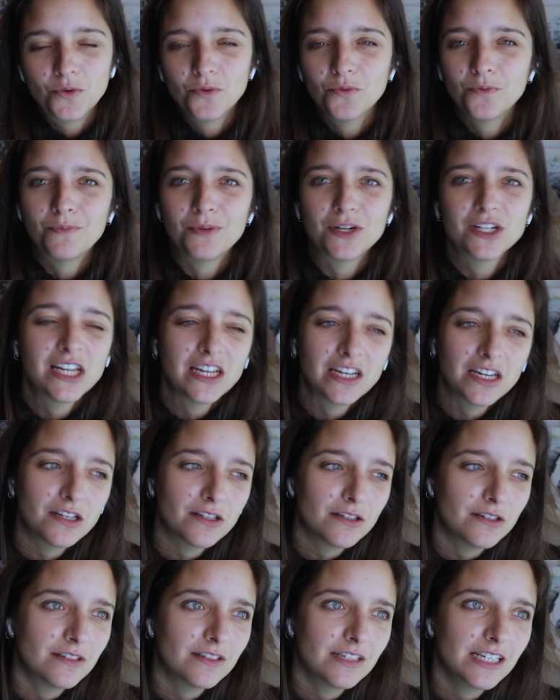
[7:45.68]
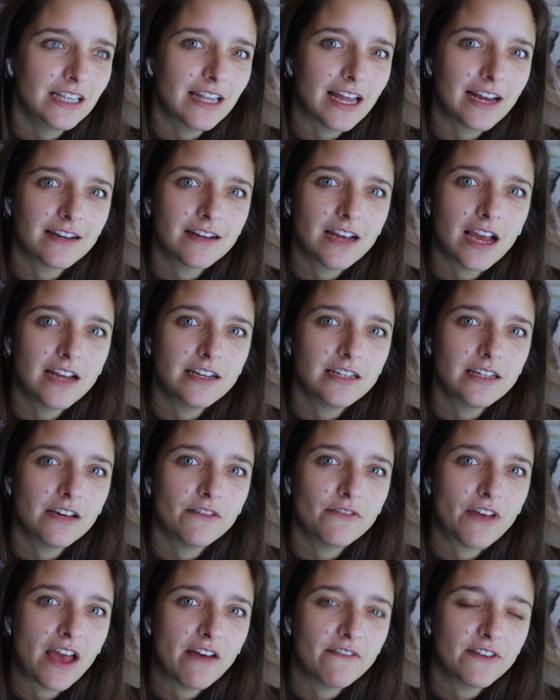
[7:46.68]
don't particularly like the
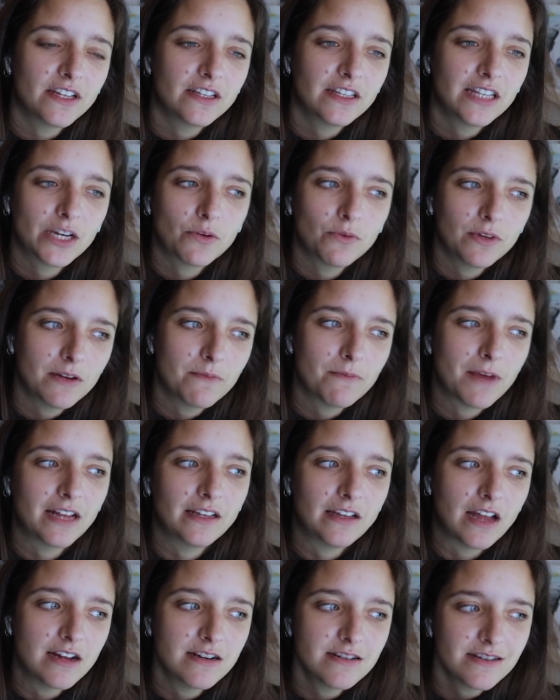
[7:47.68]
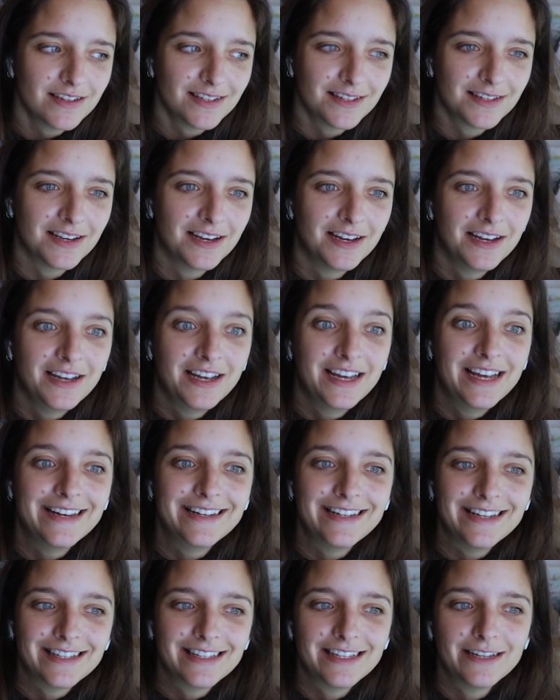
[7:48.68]
idea of having liquid in my lungs.
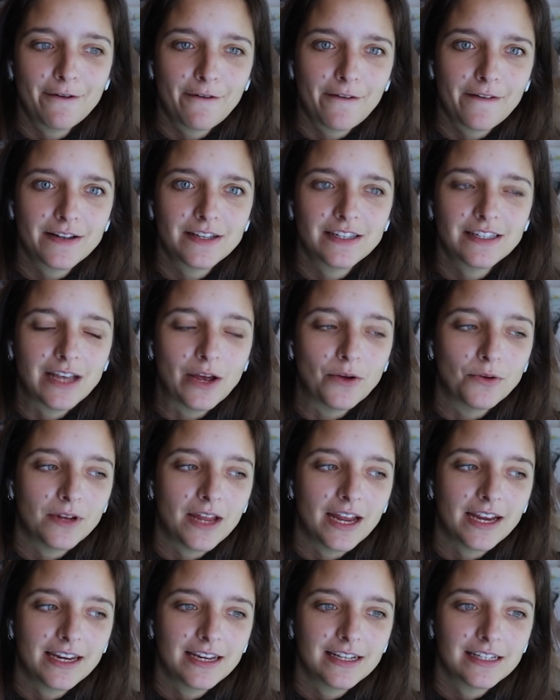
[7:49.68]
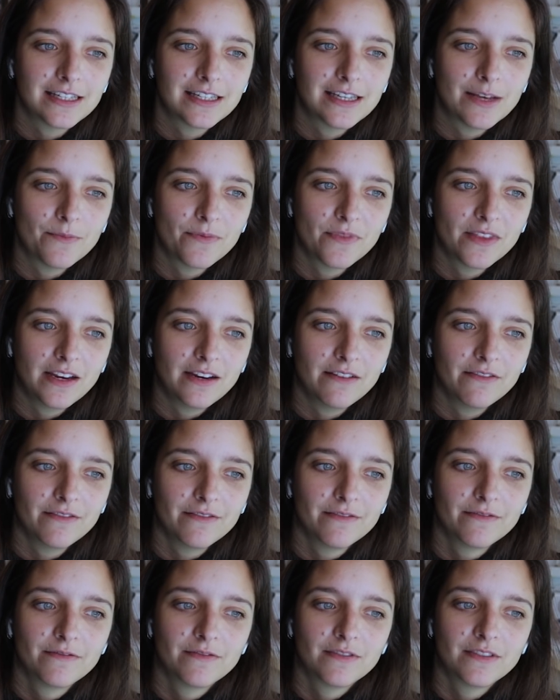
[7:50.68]
Doesn't sound like it's
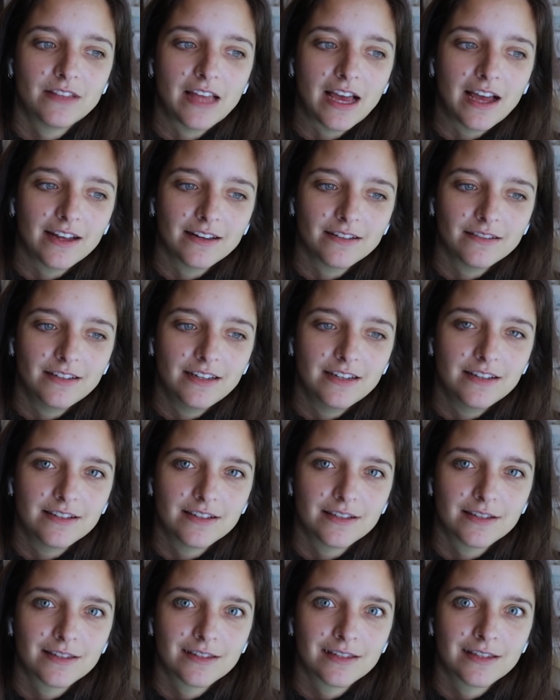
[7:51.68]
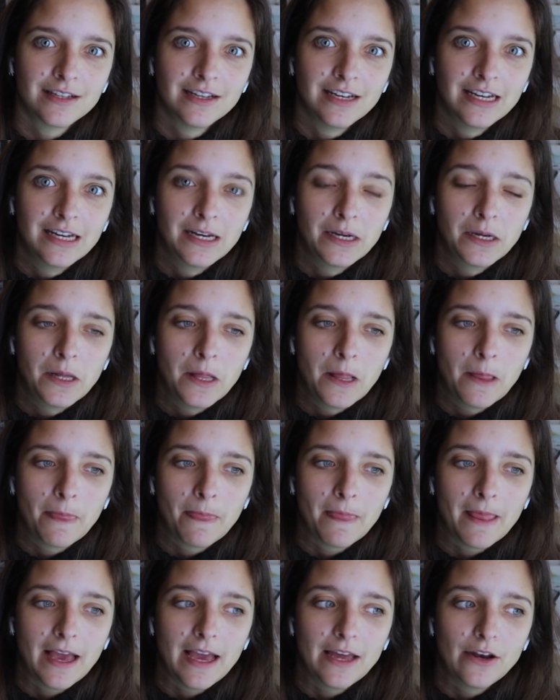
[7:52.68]
something that is,
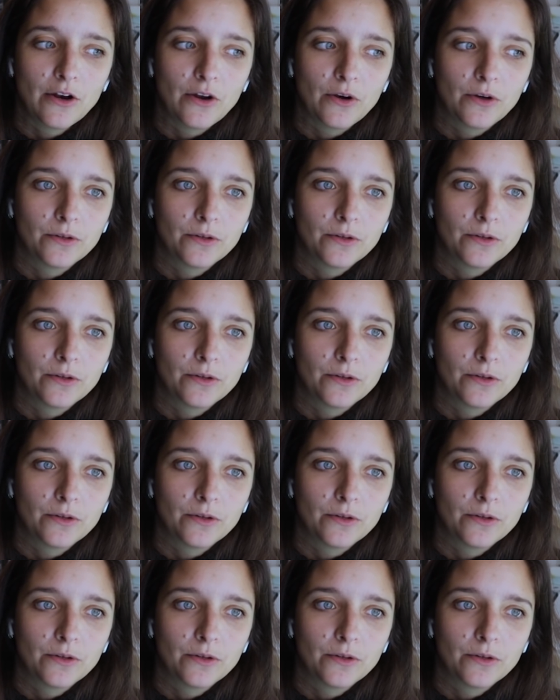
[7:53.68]
I don't